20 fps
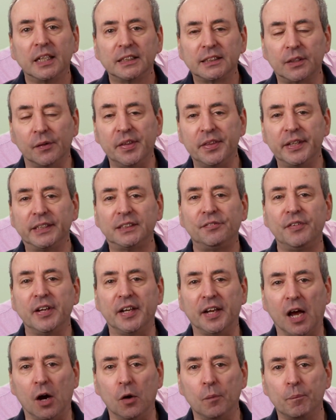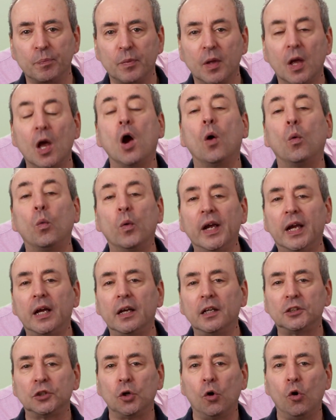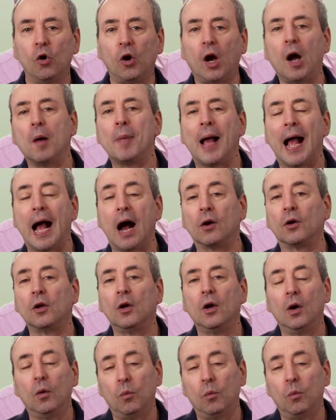So in this video, we're going to talk about